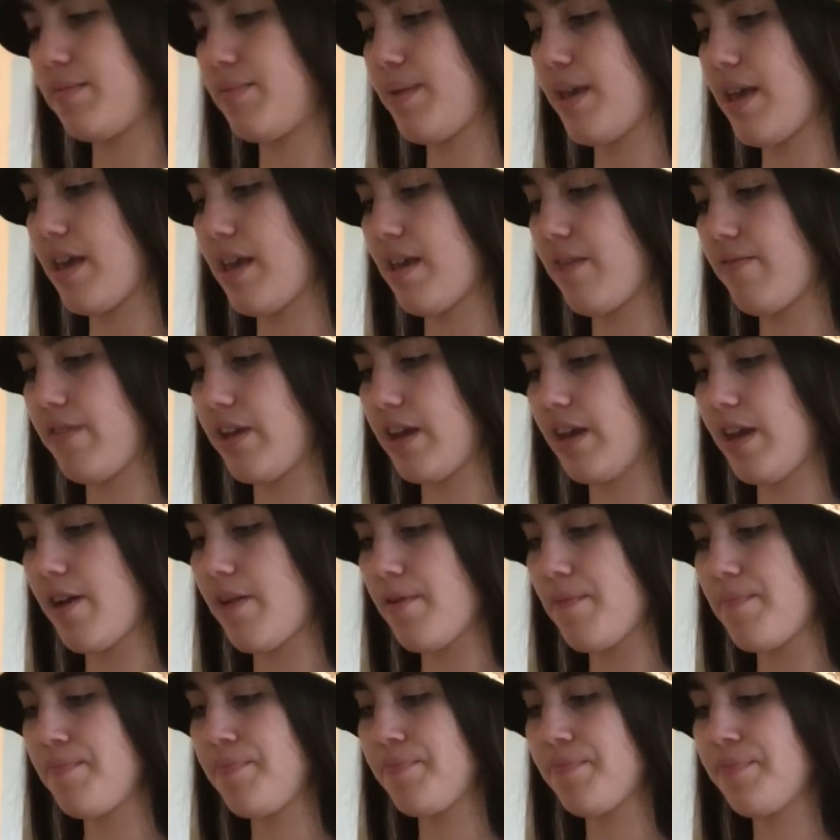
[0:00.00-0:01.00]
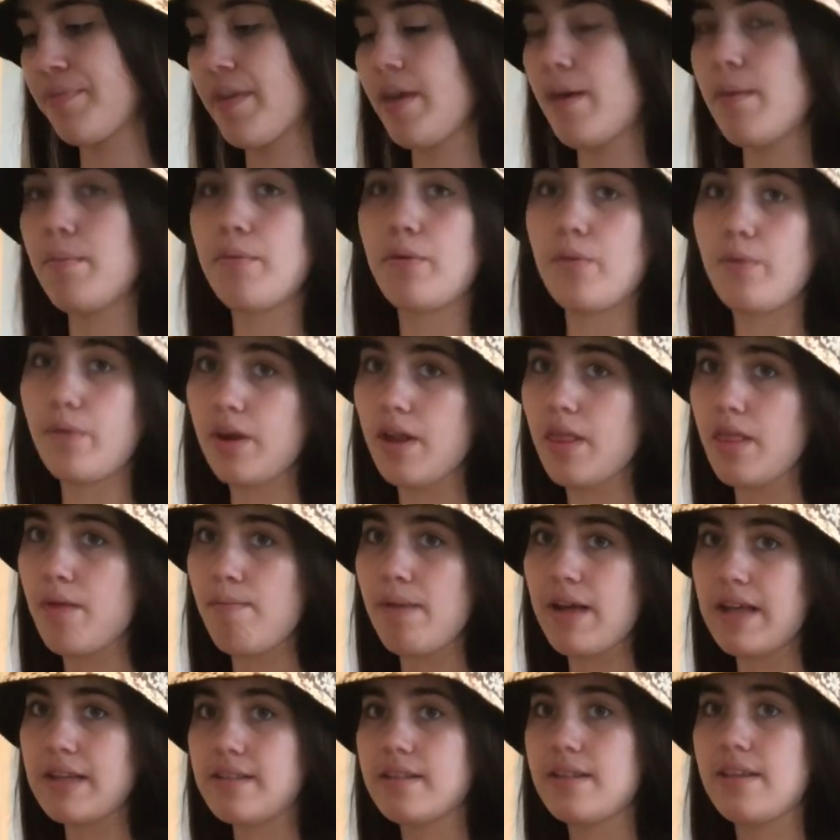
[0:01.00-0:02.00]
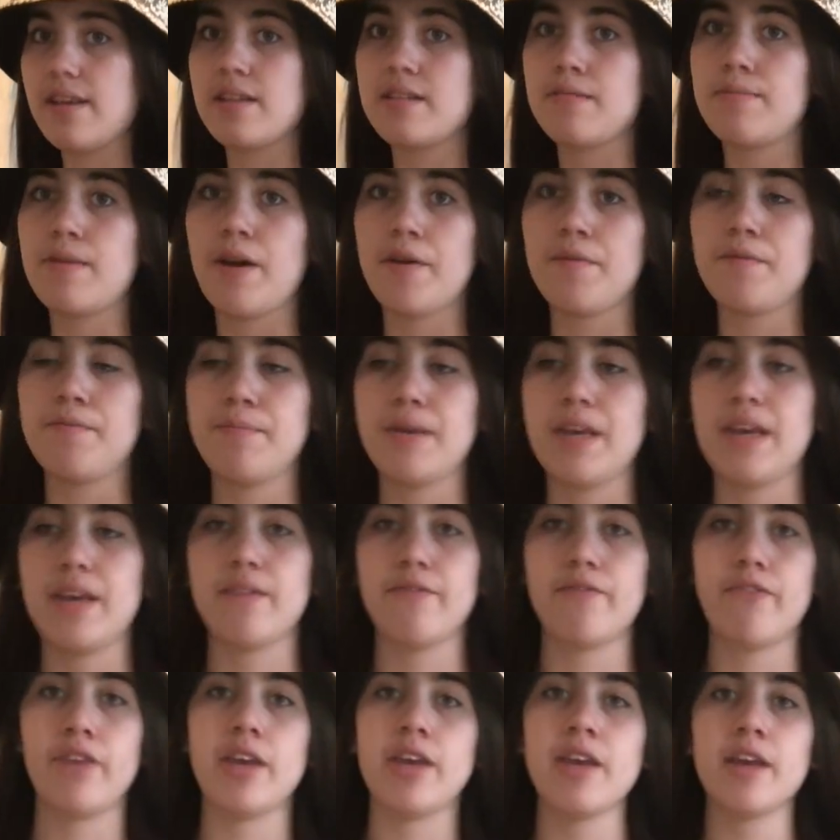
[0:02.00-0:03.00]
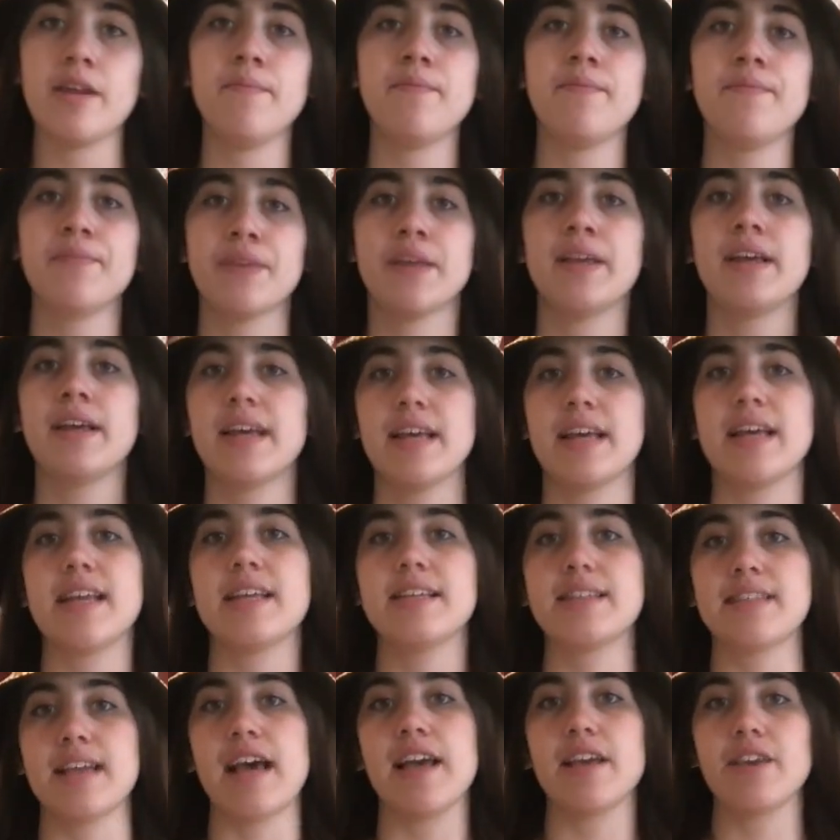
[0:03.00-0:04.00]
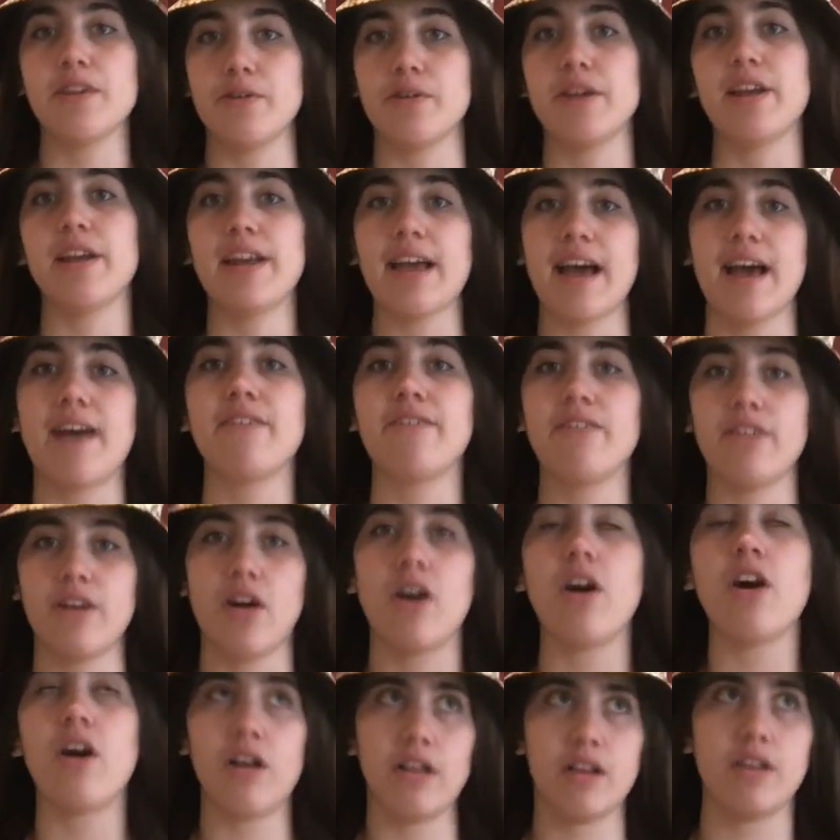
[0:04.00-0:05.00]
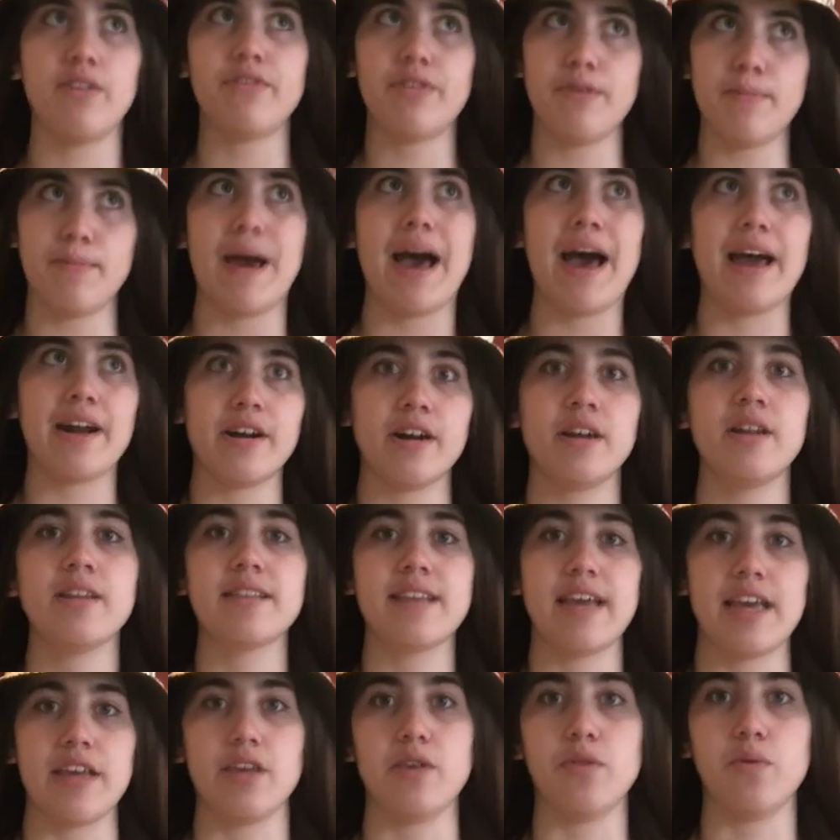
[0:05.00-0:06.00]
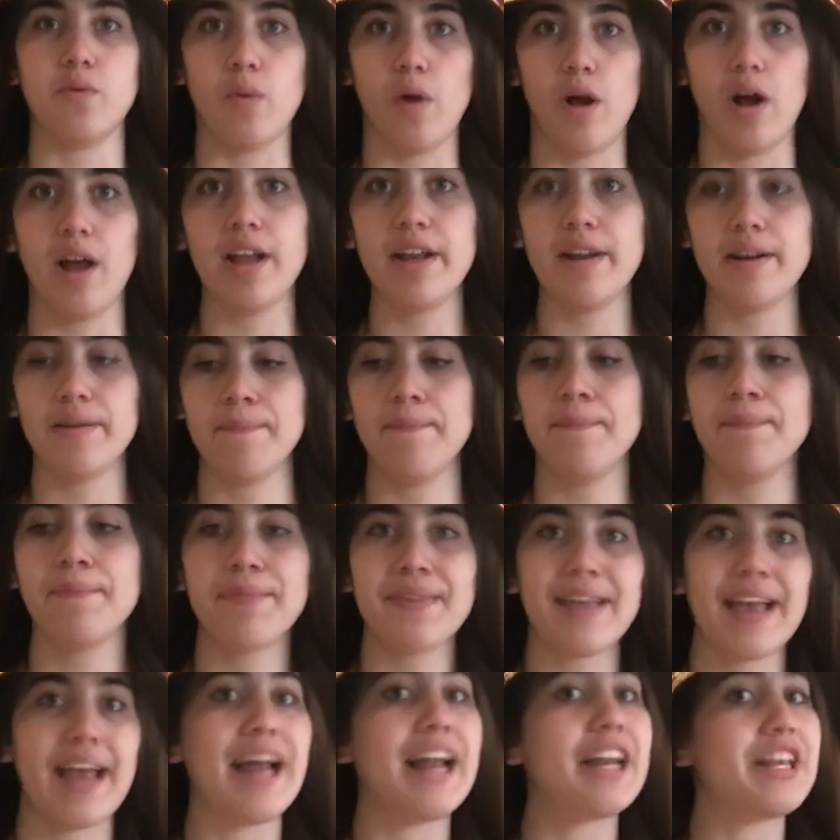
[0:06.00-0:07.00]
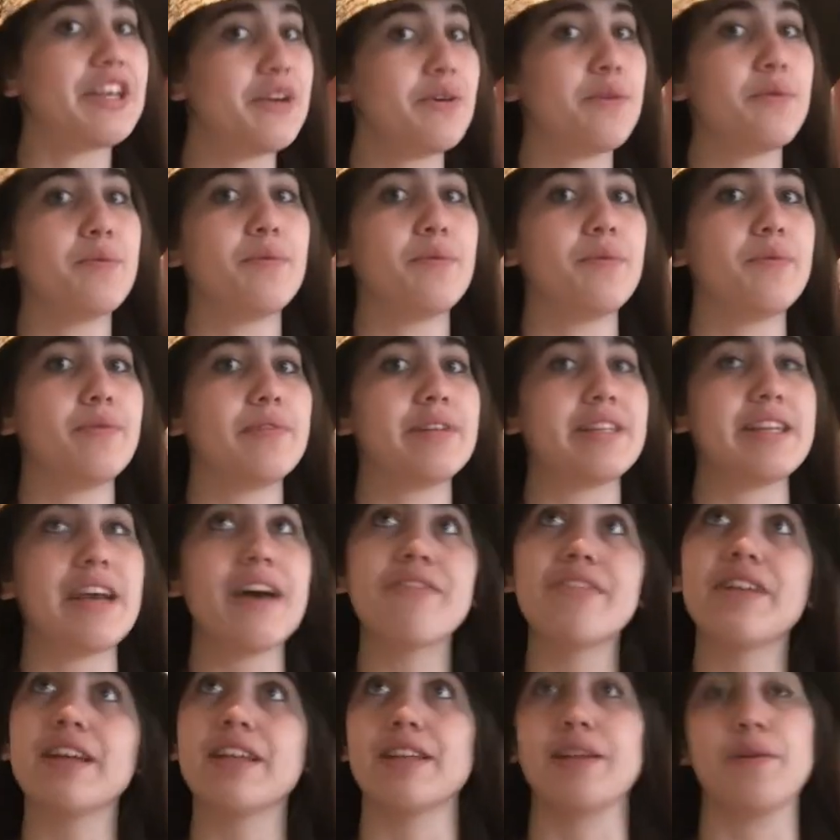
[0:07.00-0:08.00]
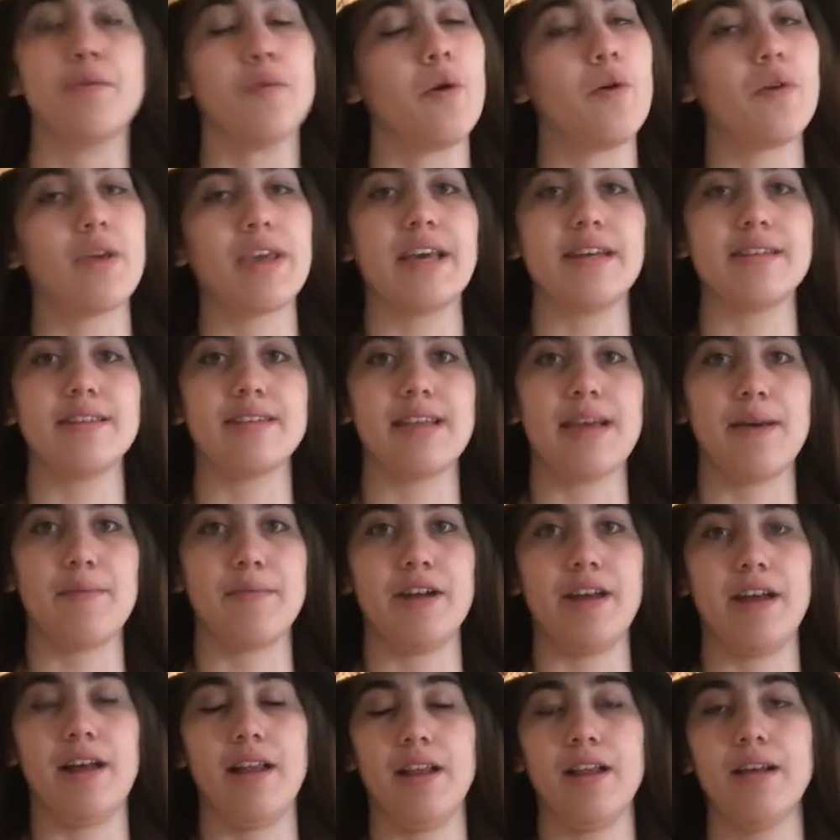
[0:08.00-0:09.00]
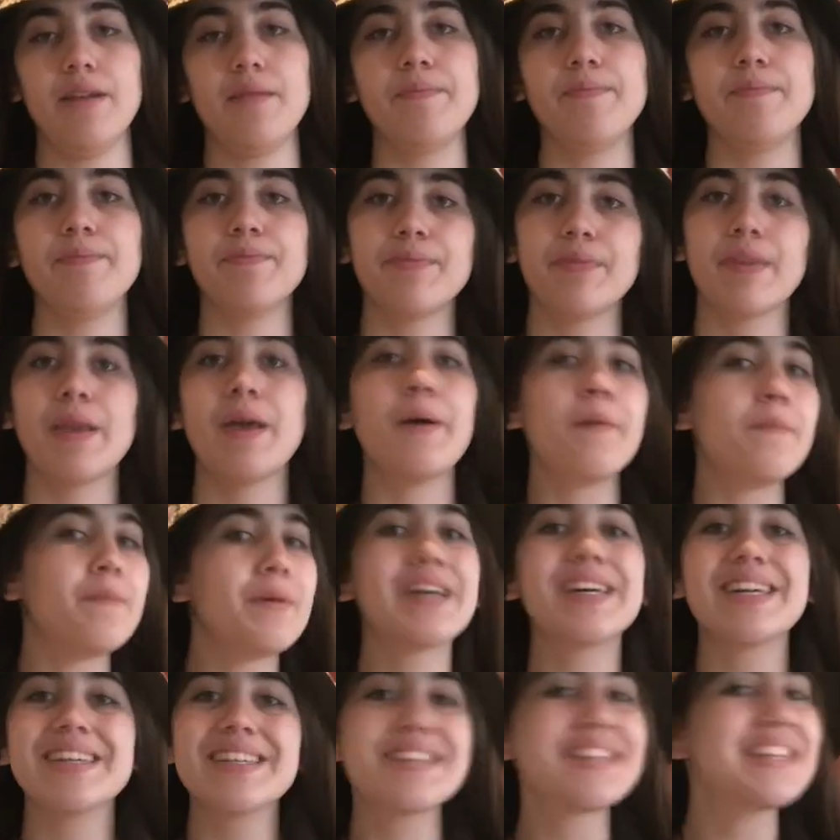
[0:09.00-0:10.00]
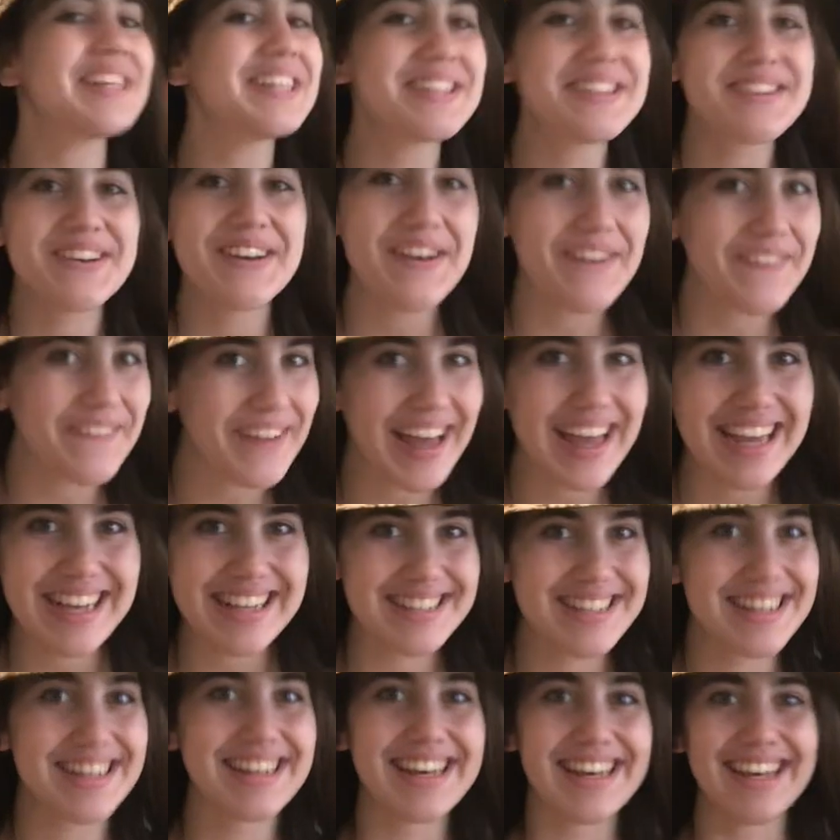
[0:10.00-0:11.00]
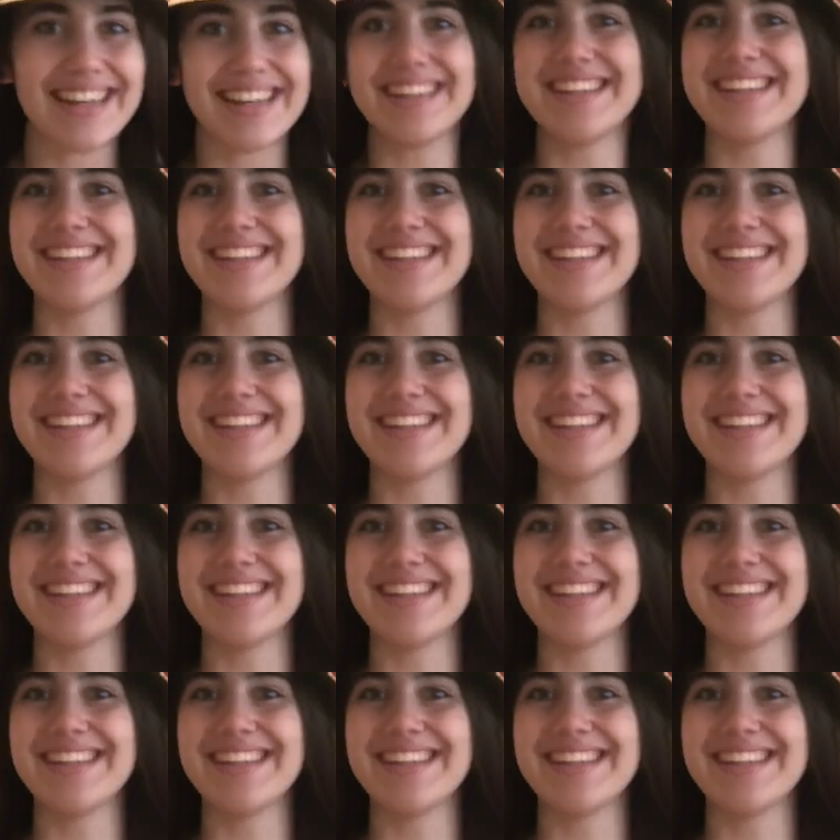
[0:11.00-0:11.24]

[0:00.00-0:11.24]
baking video, but one of the best things about being vegan is that you can have all of the batter that you want, and you definitely won't get salmonella because there's no eggs in it.